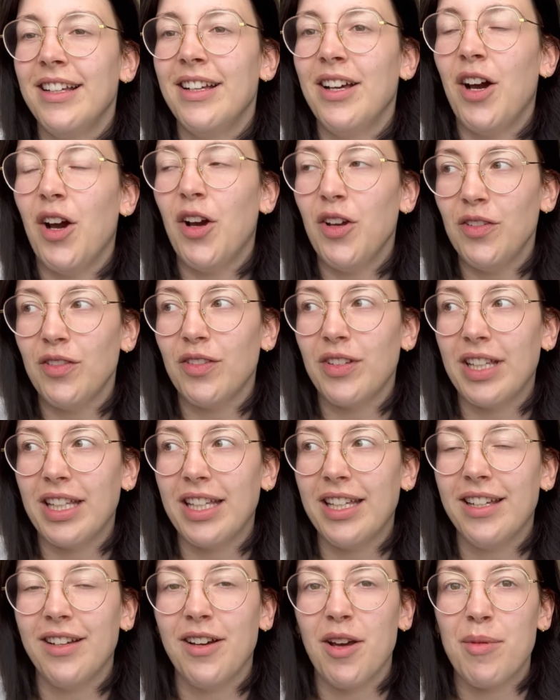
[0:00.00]

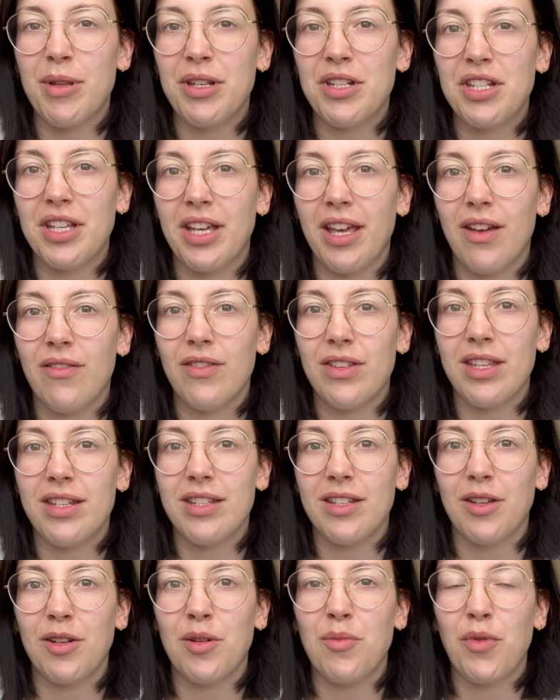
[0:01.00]
hopefully I manage to get everything
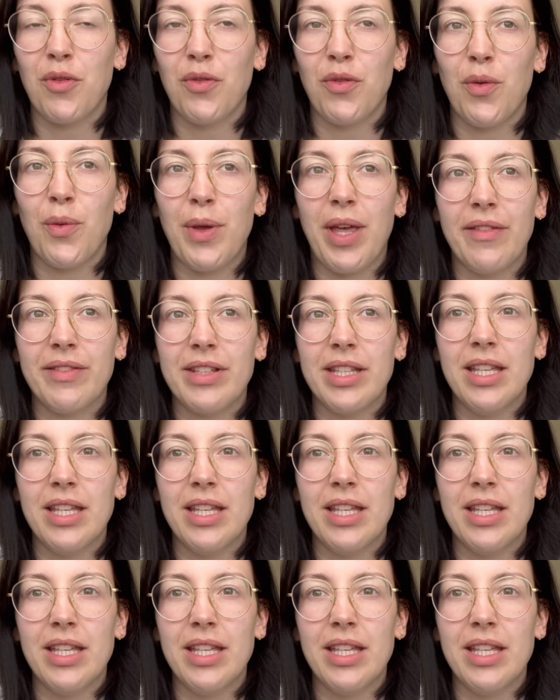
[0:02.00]
done before we have to